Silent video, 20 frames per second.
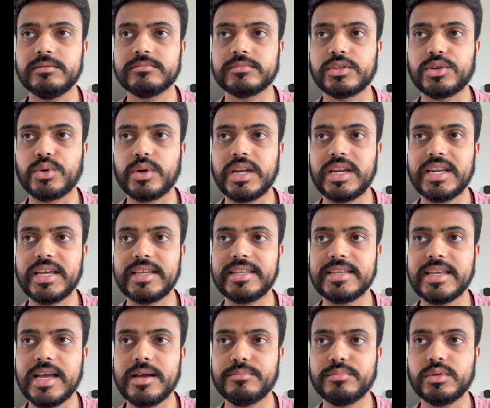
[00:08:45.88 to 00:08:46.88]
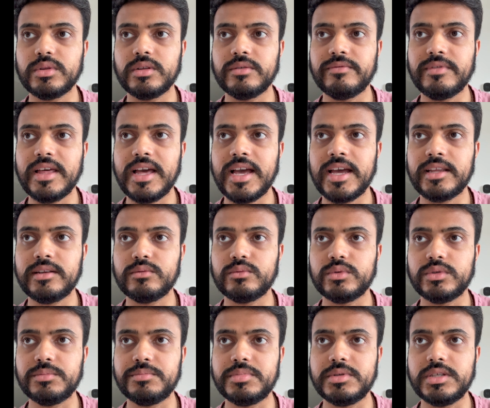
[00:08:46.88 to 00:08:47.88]
Great example of that
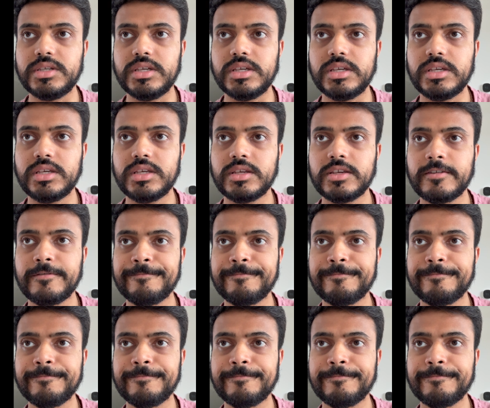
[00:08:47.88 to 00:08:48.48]
would be